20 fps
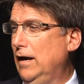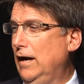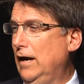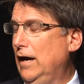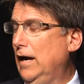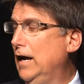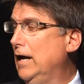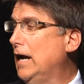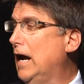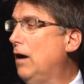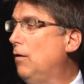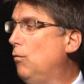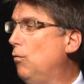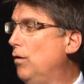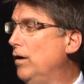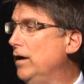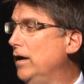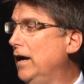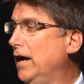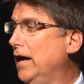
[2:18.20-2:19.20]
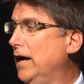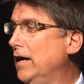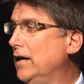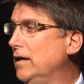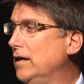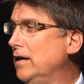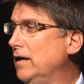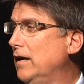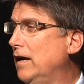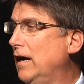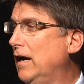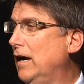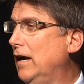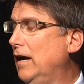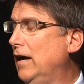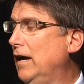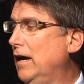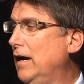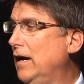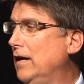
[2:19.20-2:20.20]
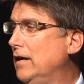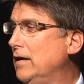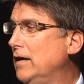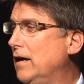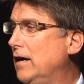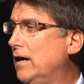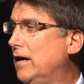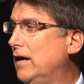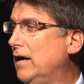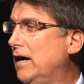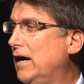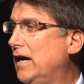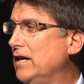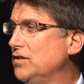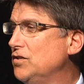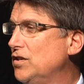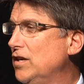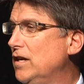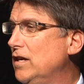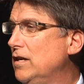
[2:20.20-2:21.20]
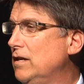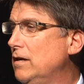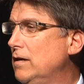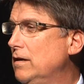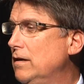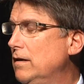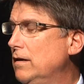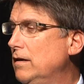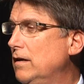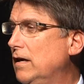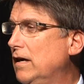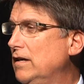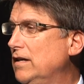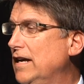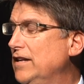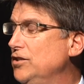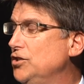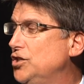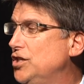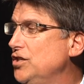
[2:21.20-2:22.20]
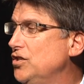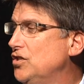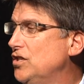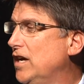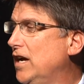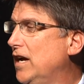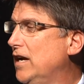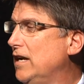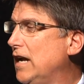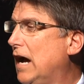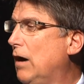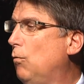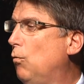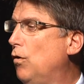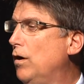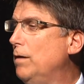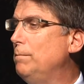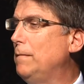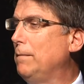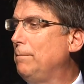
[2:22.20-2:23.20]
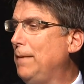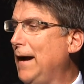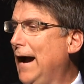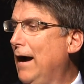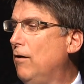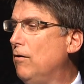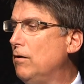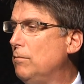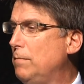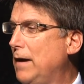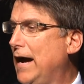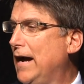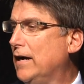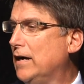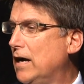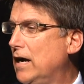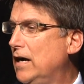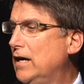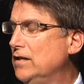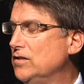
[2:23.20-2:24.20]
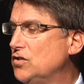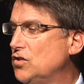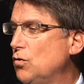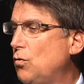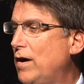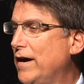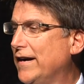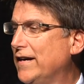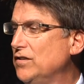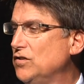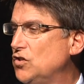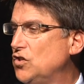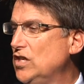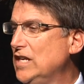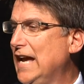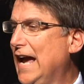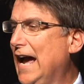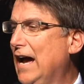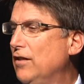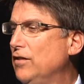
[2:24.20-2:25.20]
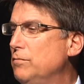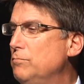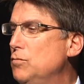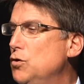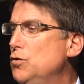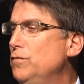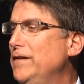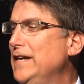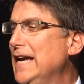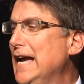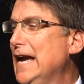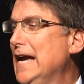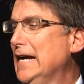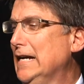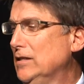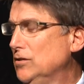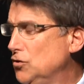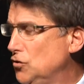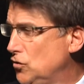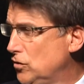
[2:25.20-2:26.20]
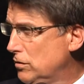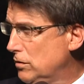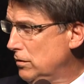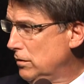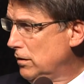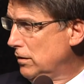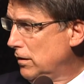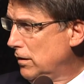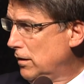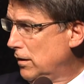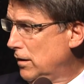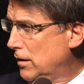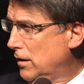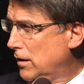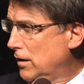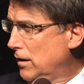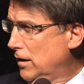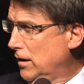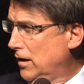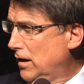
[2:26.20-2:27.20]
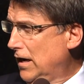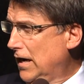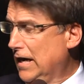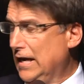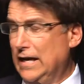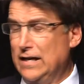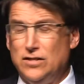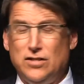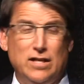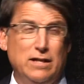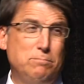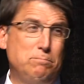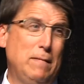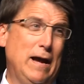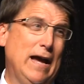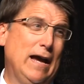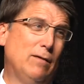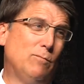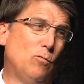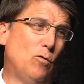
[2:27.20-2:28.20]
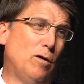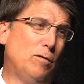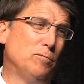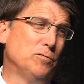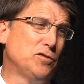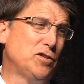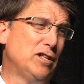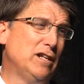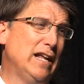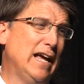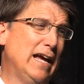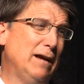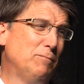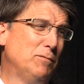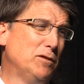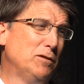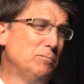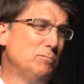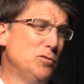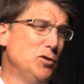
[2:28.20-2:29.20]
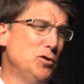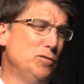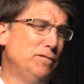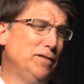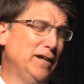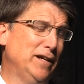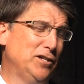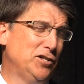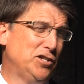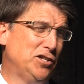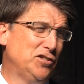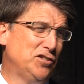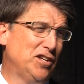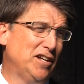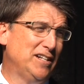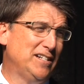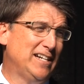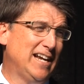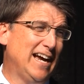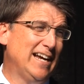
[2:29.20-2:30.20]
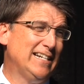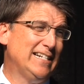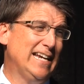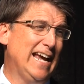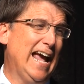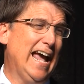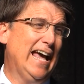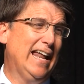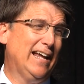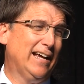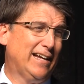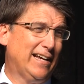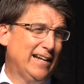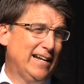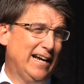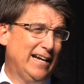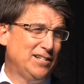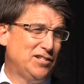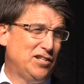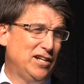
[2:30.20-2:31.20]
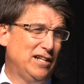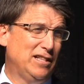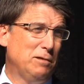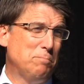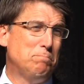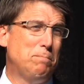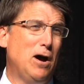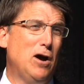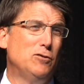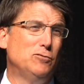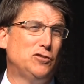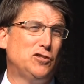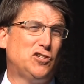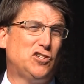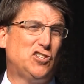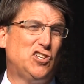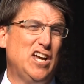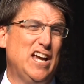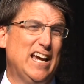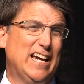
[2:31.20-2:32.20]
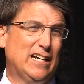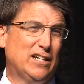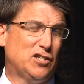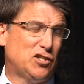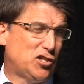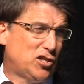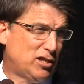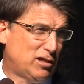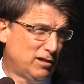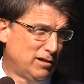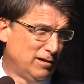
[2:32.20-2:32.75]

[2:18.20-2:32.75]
And I said, and she said, I want my power back on so I can see how the movie ends. And I said, ma'am, what was the name of the movie? And she said, Titanic. And I said, the boat sinks.